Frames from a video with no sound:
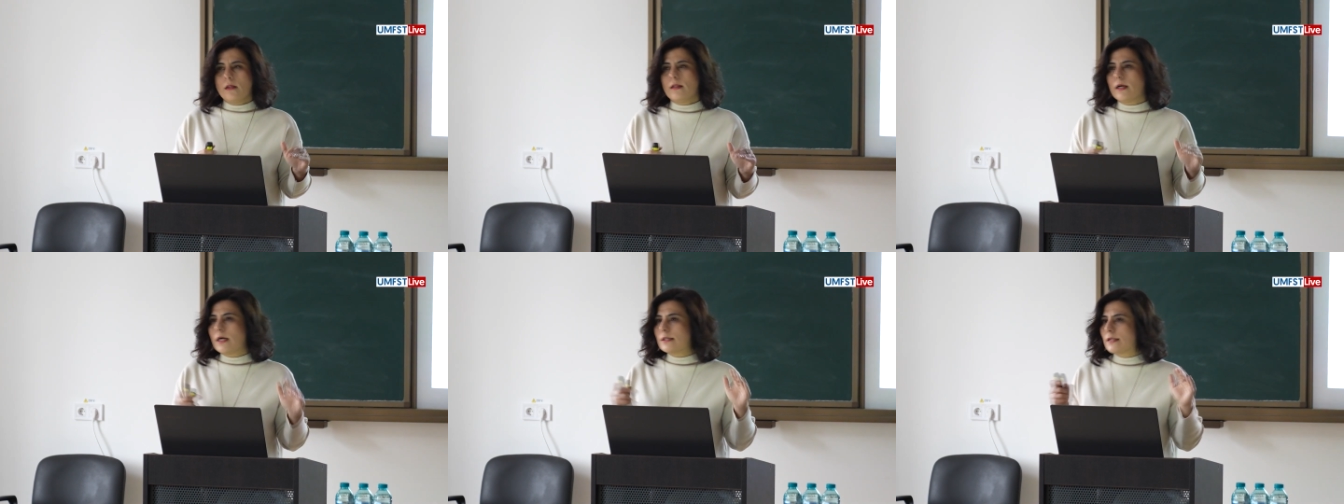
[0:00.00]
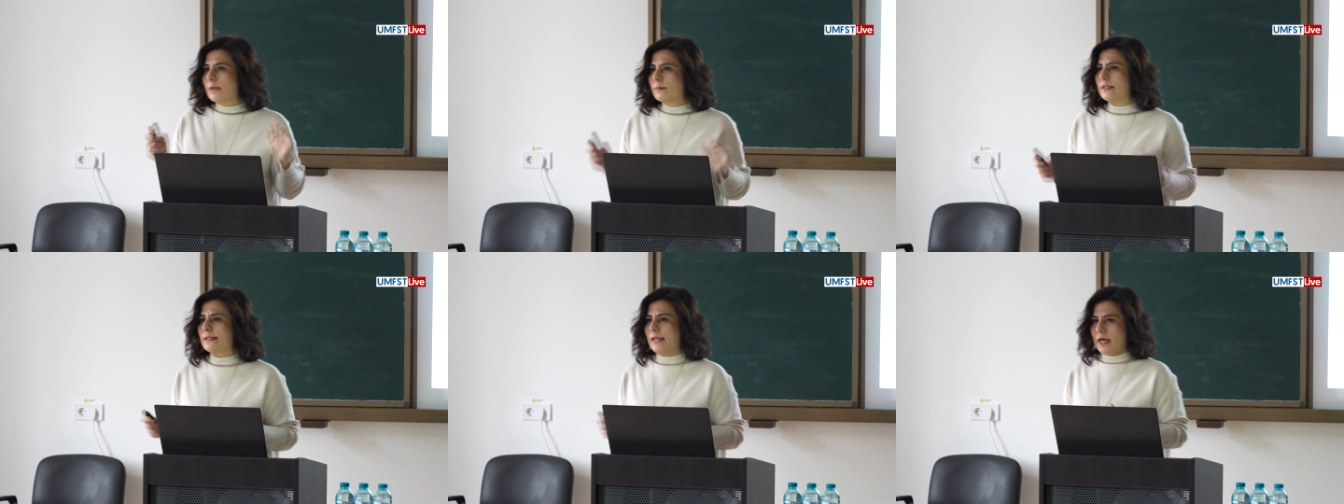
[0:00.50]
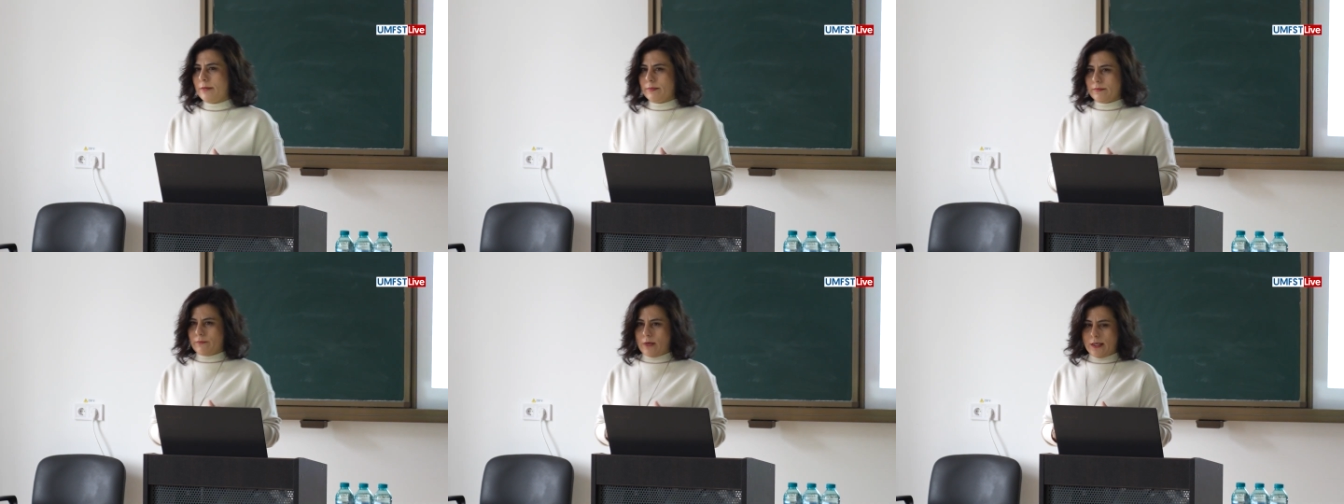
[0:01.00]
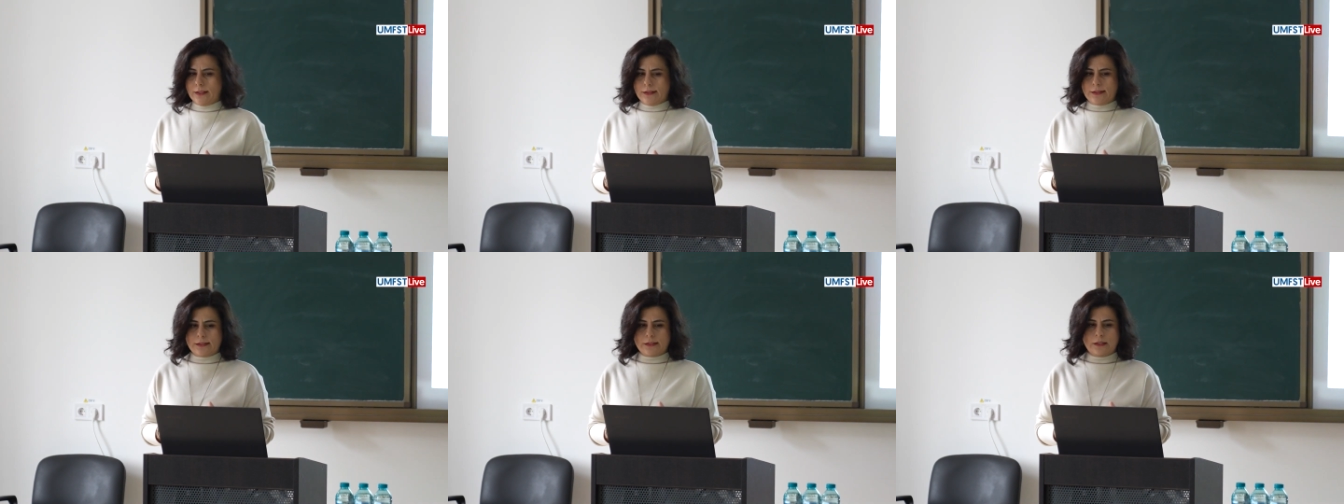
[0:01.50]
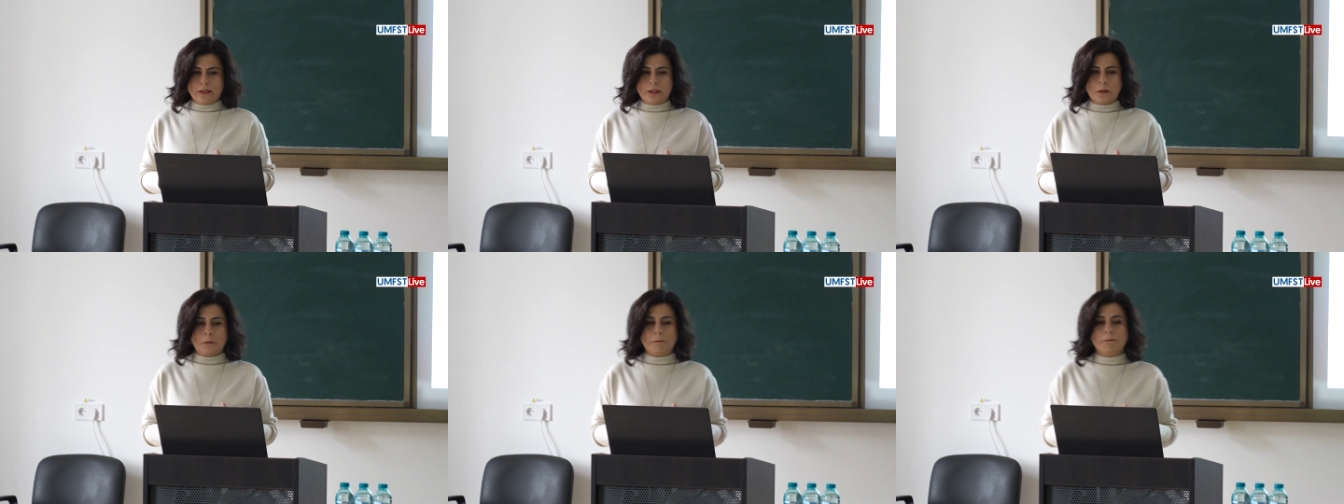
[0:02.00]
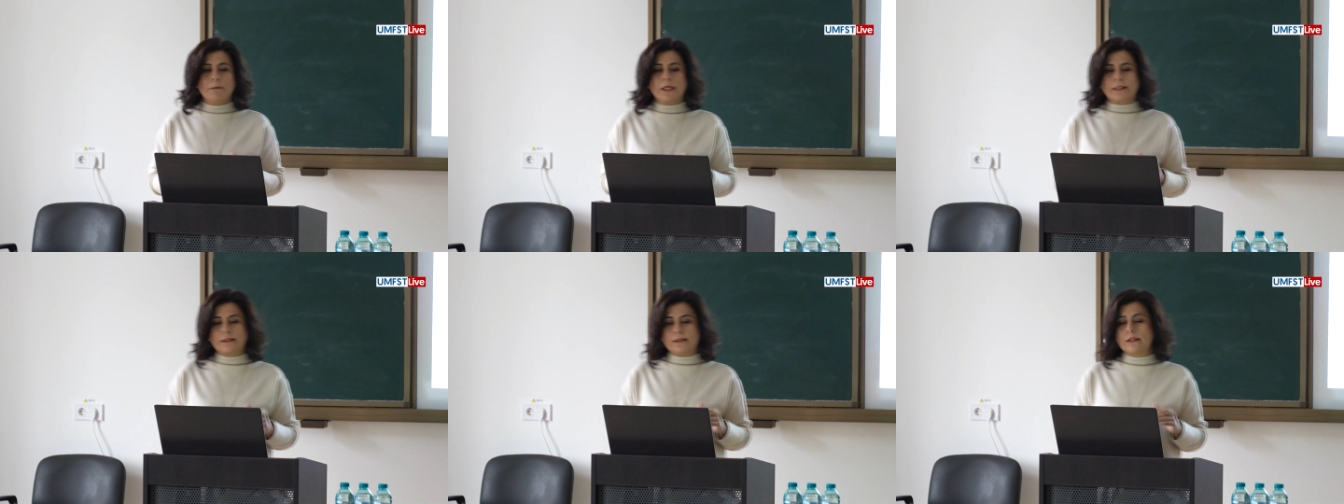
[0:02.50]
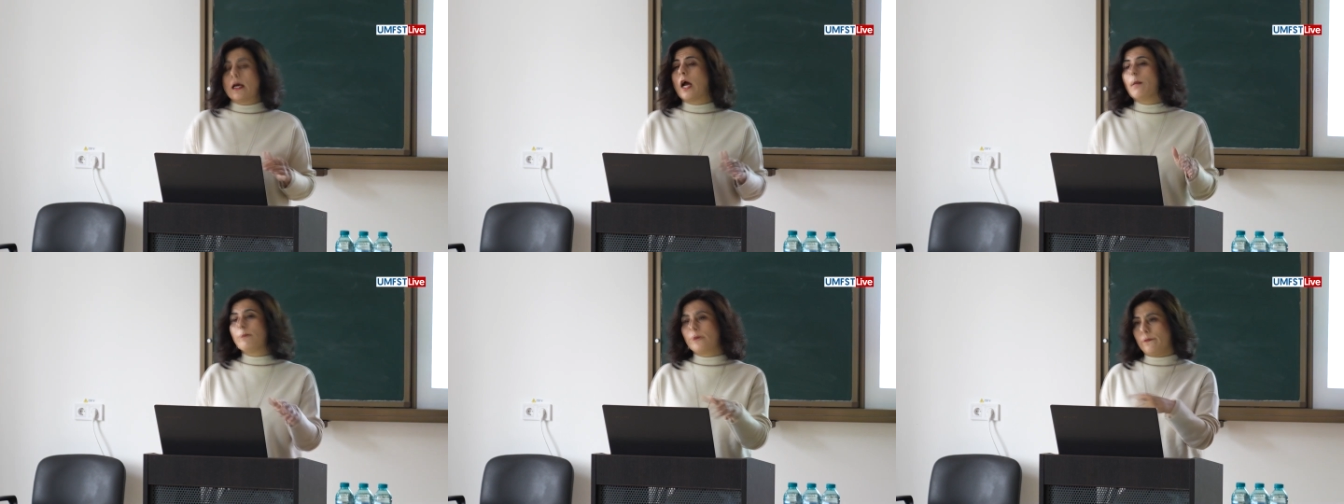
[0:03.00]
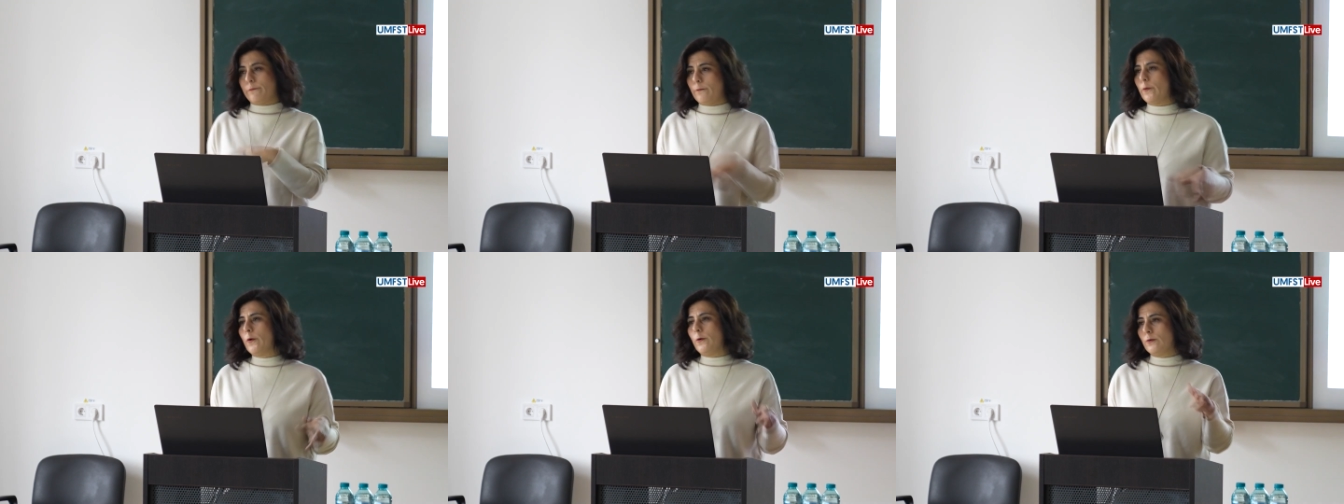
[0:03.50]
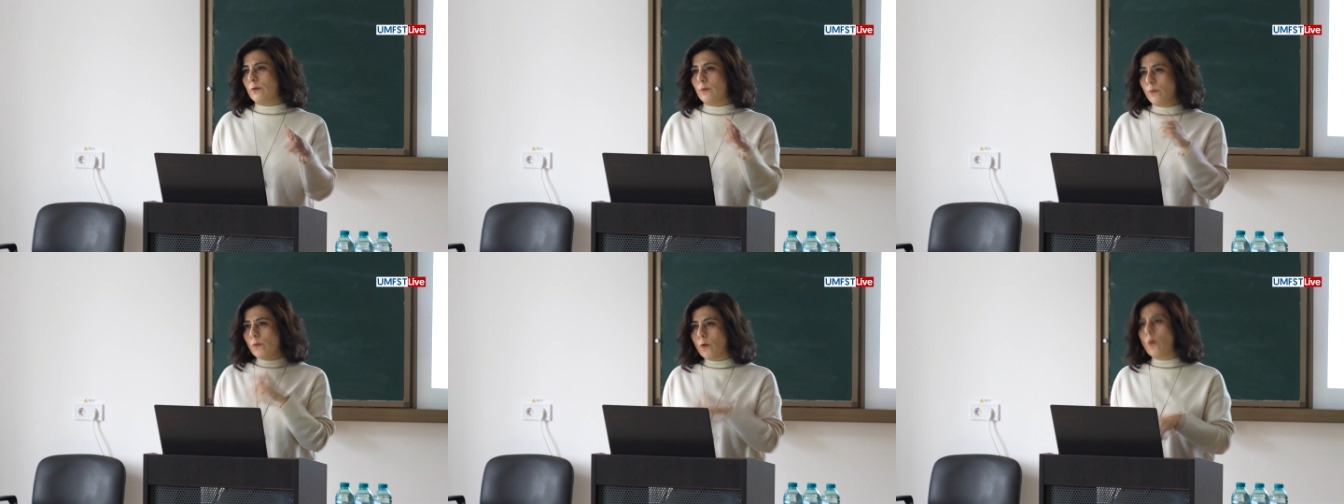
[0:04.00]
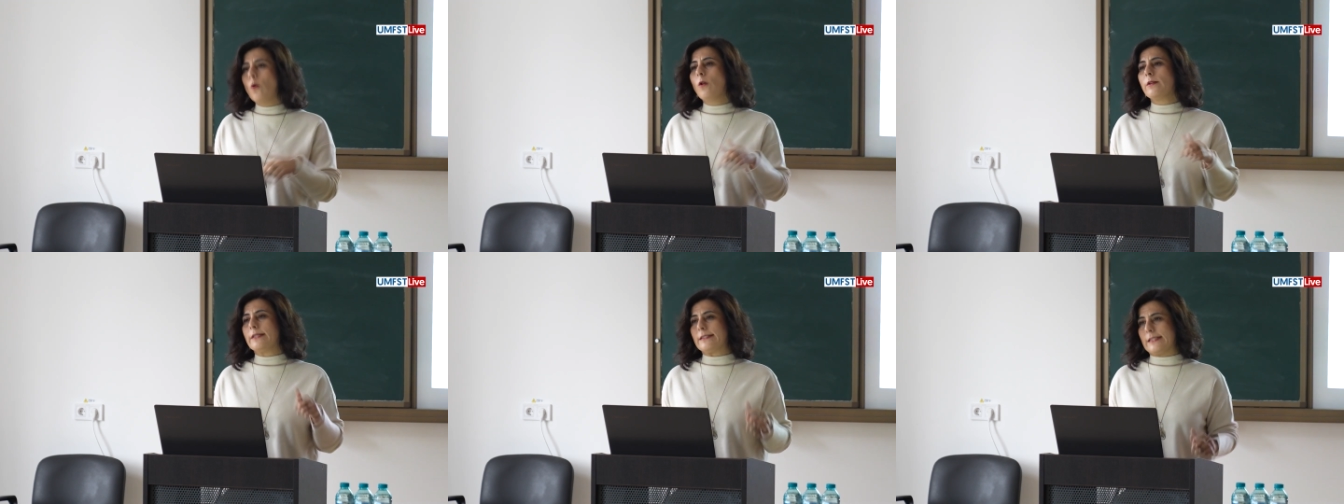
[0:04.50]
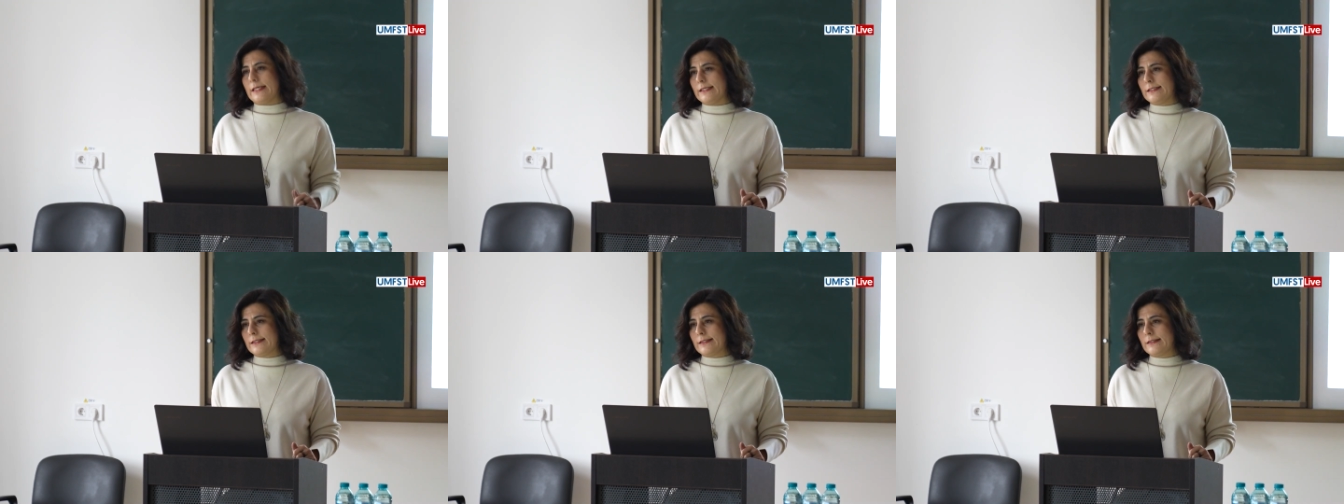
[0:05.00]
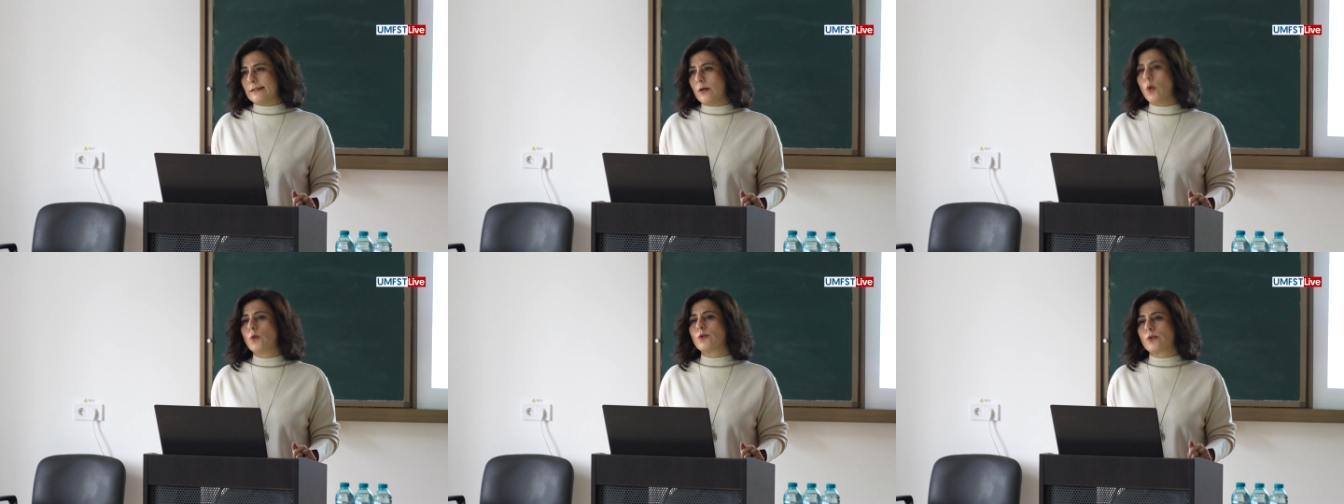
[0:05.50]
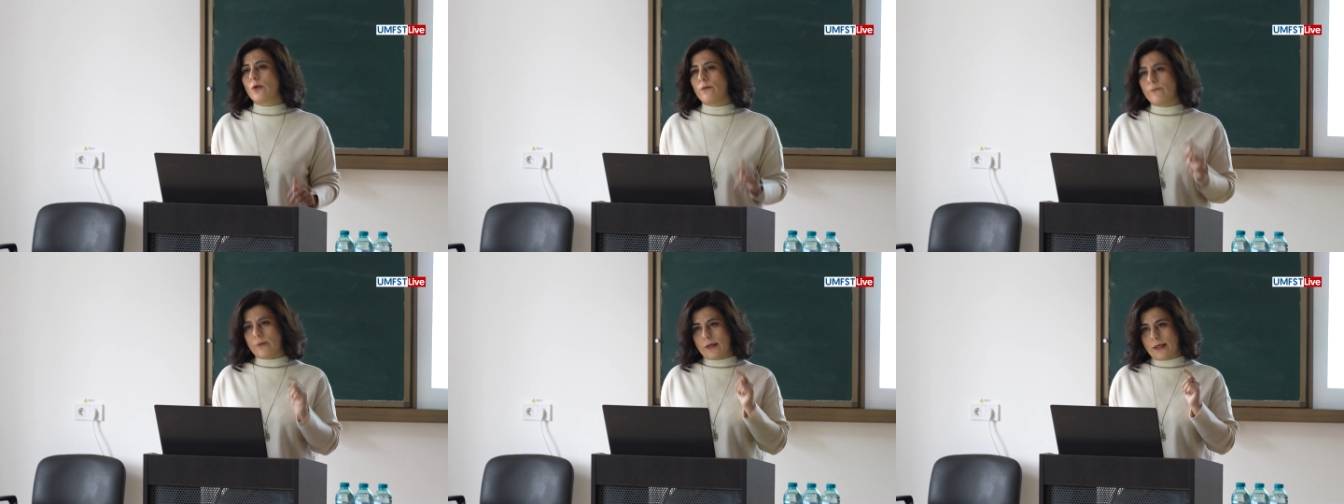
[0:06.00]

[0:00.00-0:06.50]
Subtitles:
There are some desirable ones, but I prefer all this list also